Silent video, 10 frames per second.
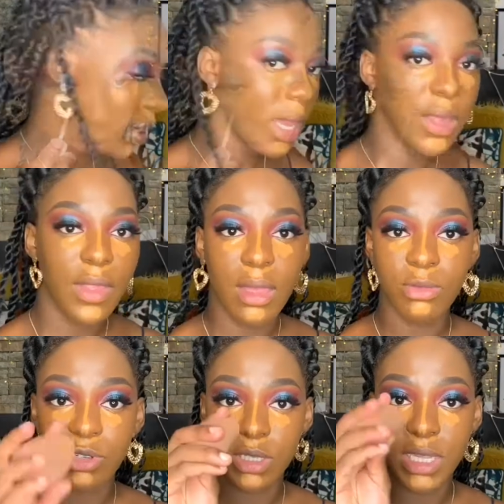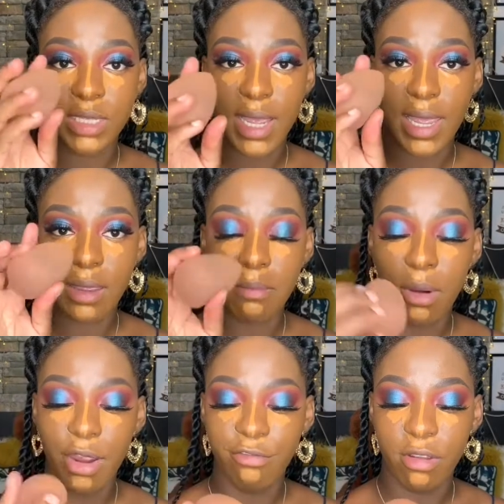Okay, then I'm just going to take
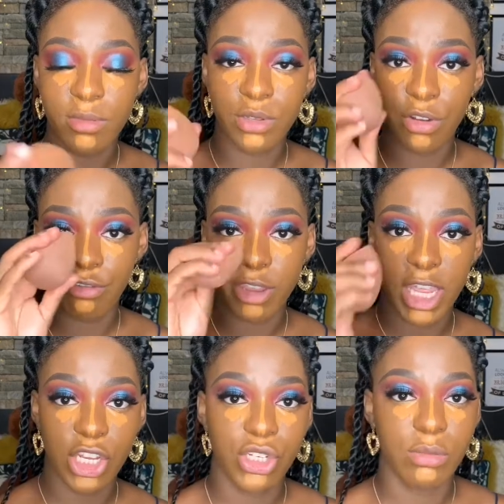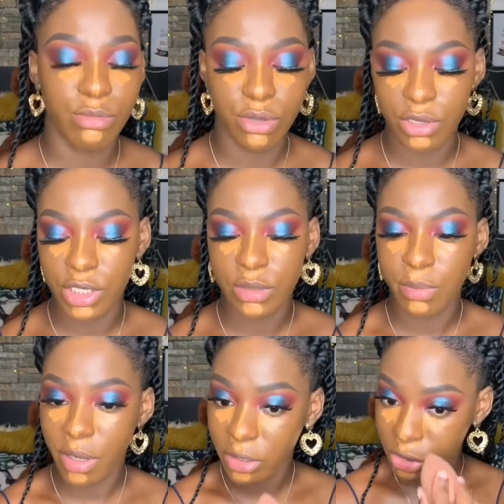my Creation Beauty
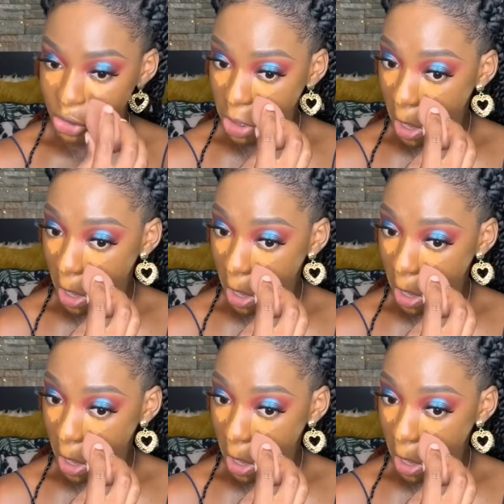sponge